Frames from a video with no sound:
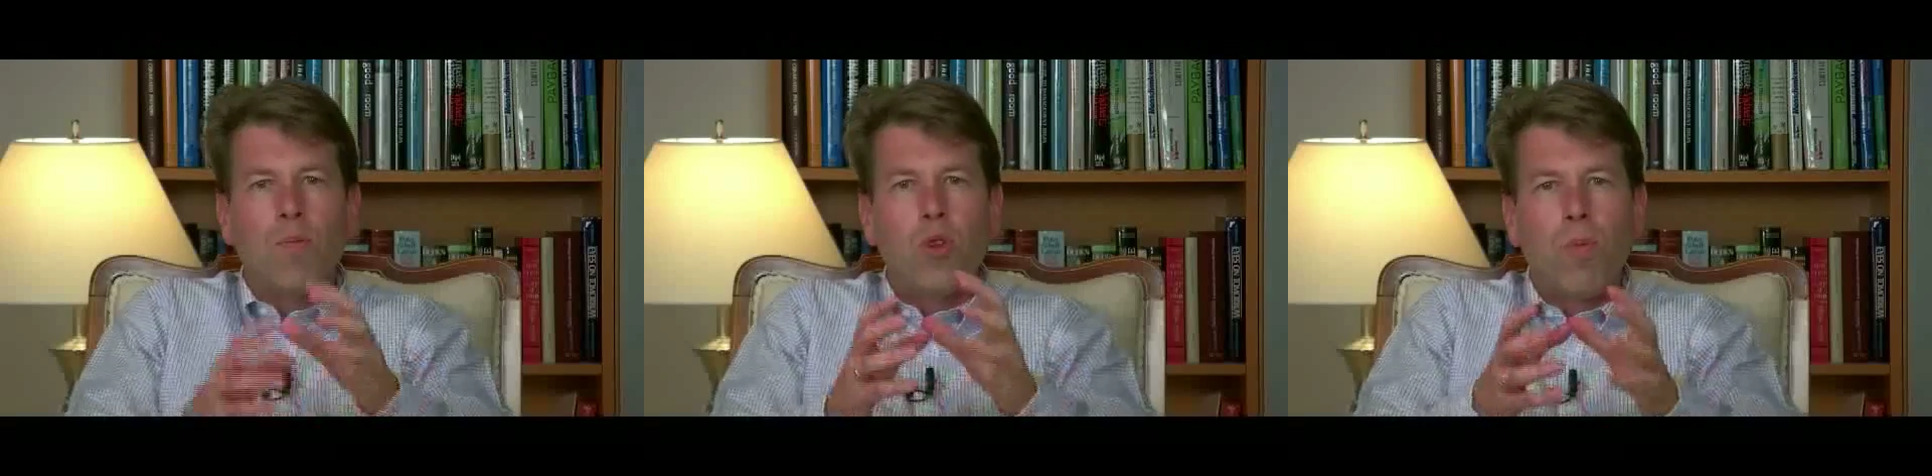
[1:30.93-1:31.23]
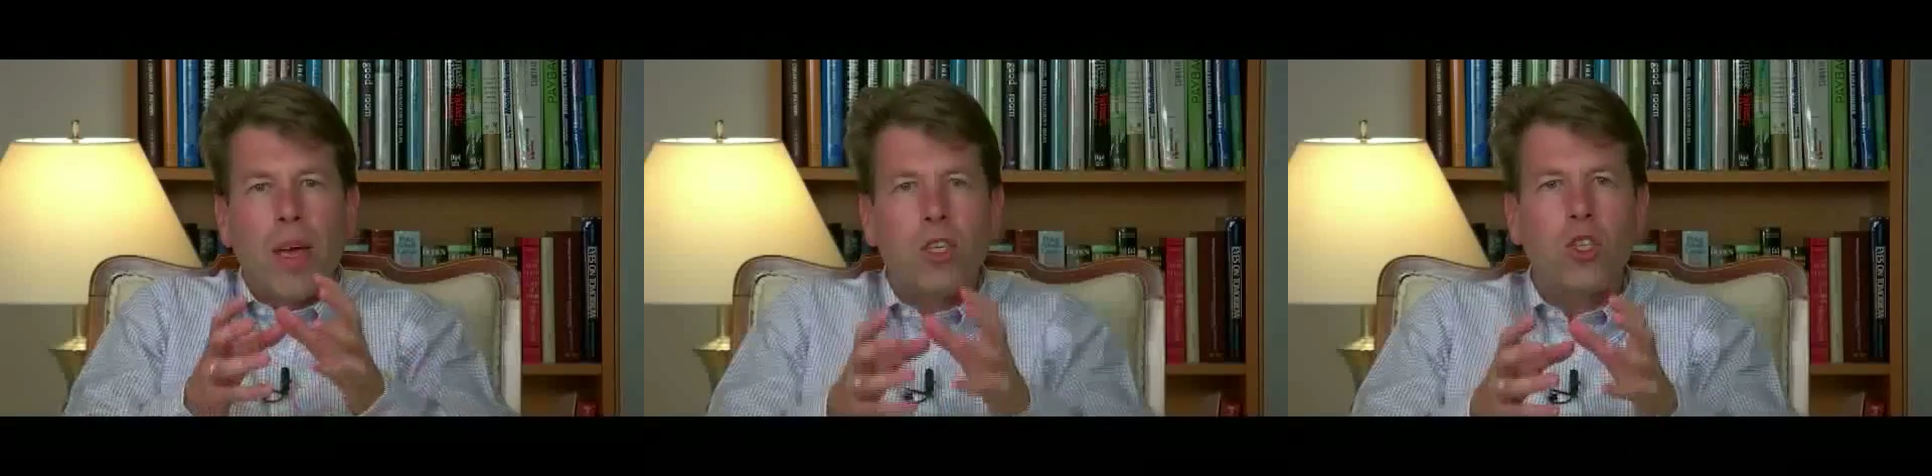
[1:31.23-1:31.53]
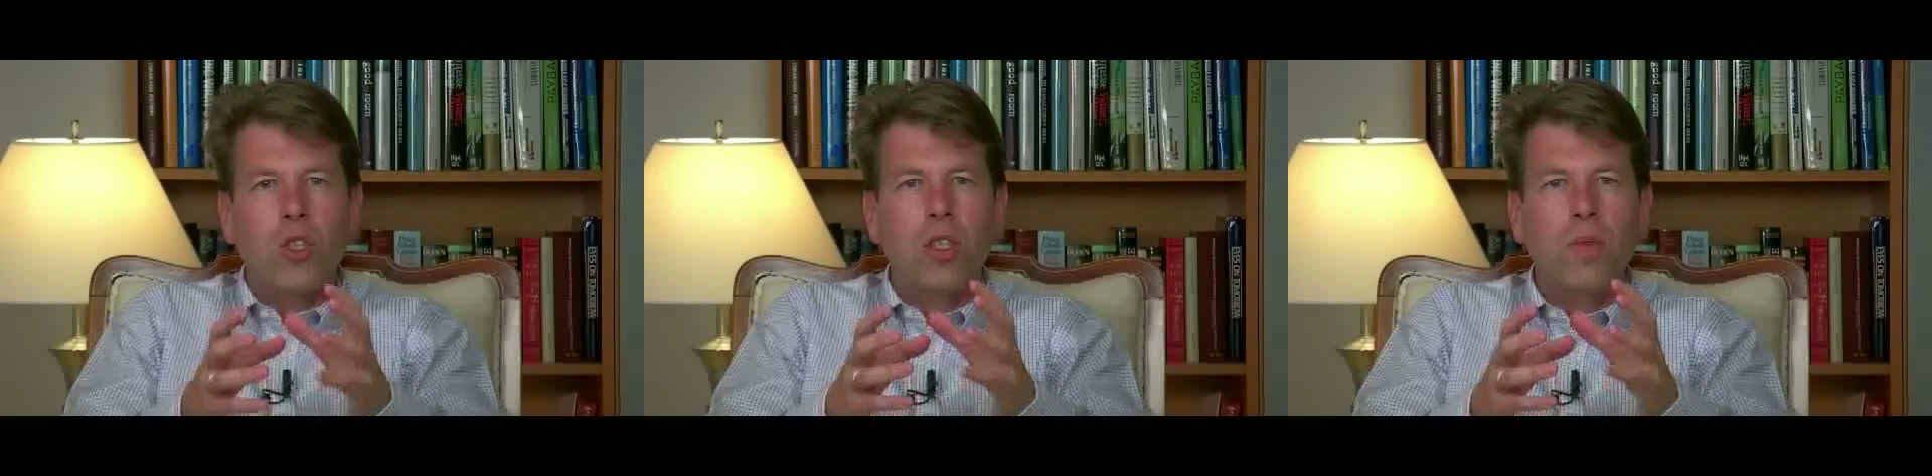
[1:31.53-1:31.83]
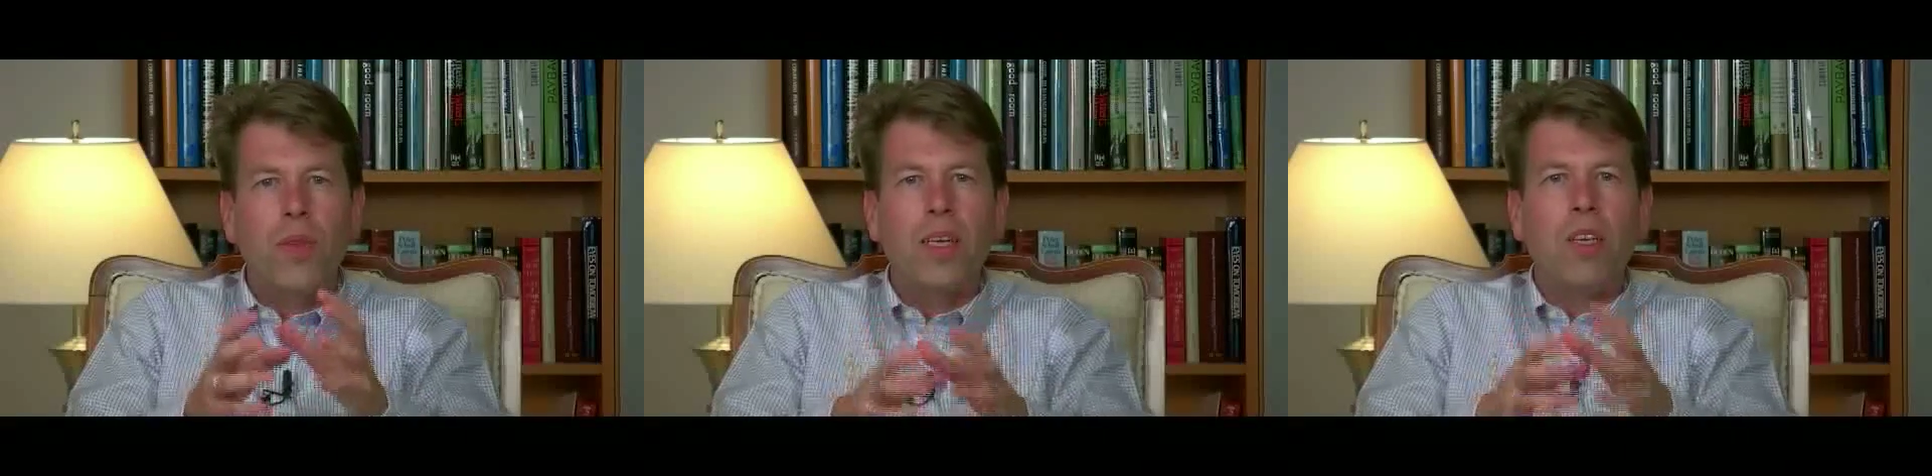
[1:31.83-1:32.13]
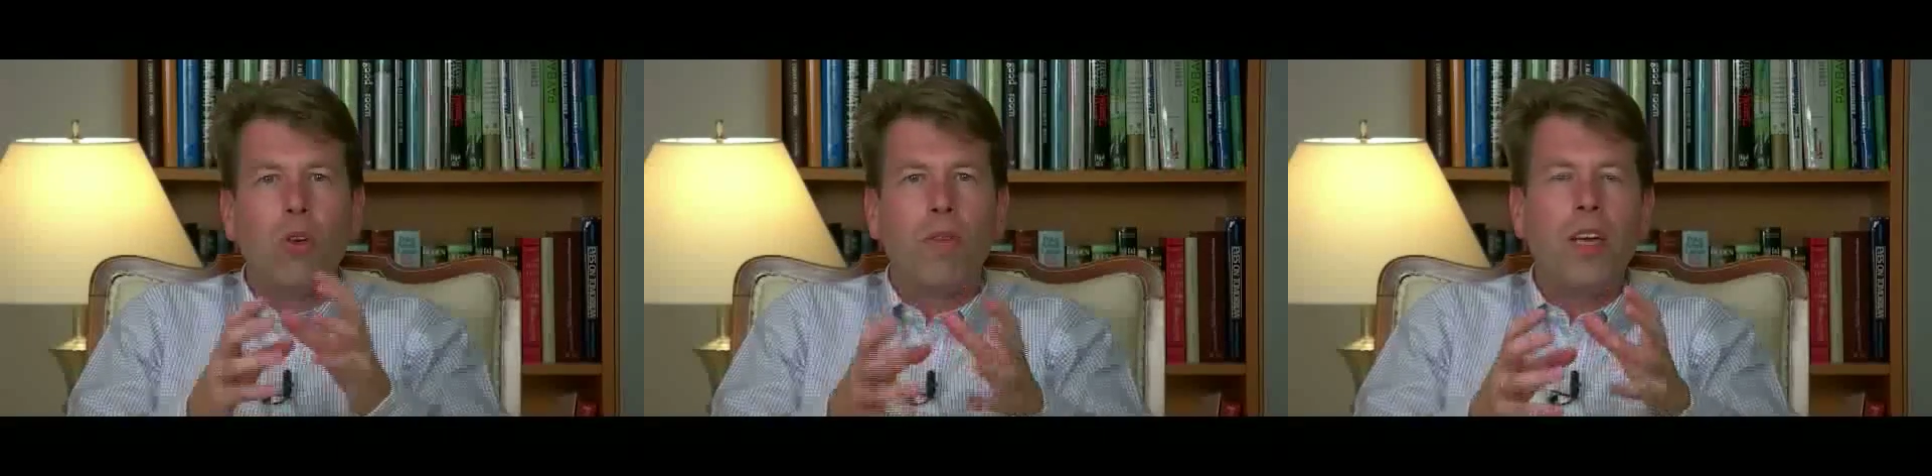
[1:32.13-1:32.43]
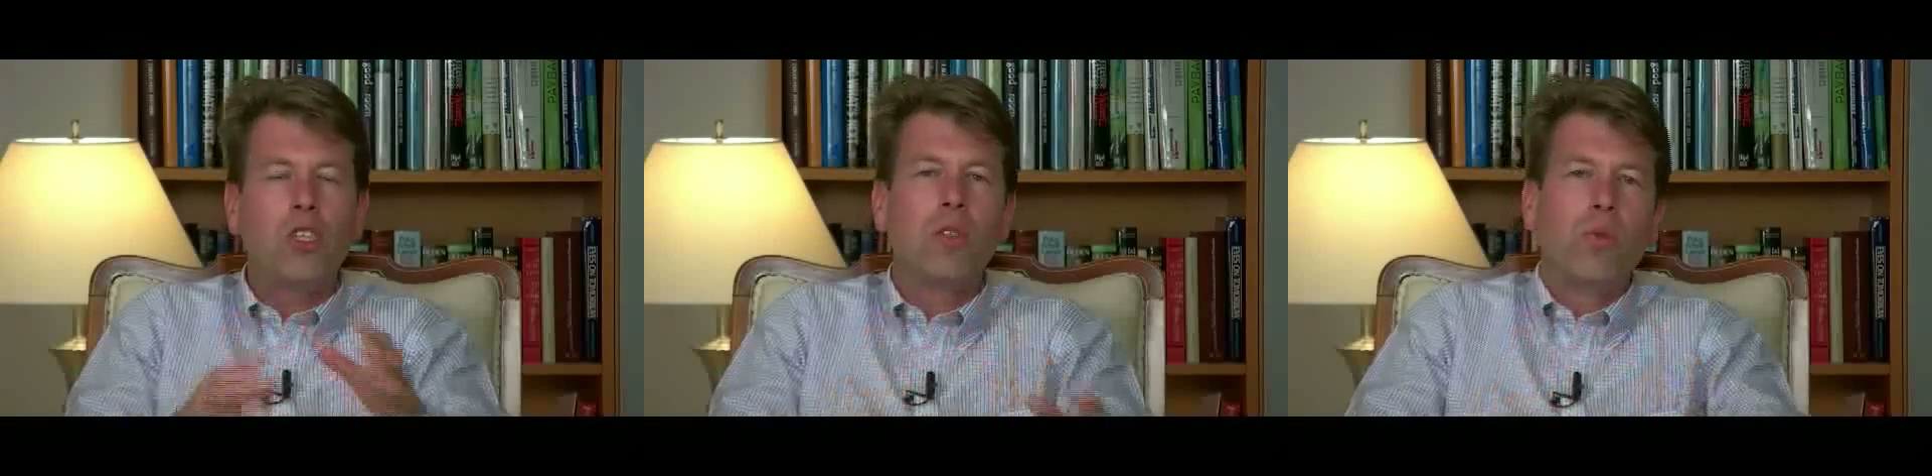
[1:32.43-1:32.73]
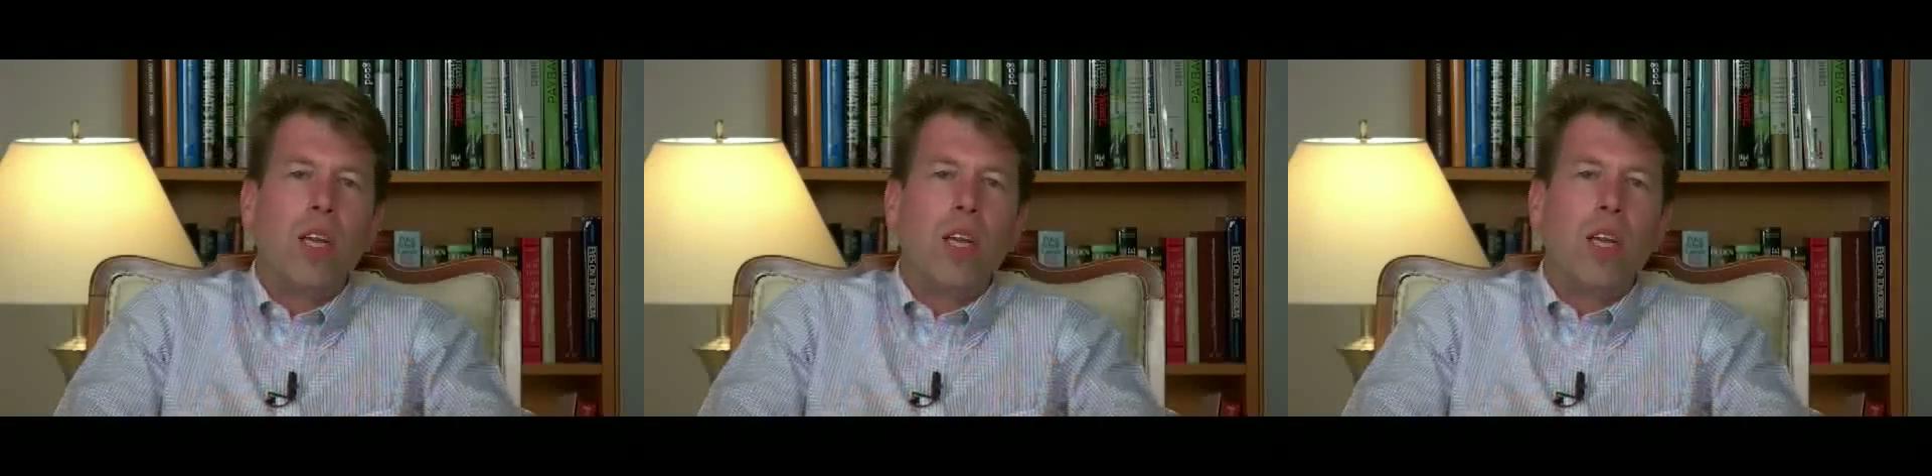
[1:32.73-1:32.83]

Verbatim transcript: to make sure that innovation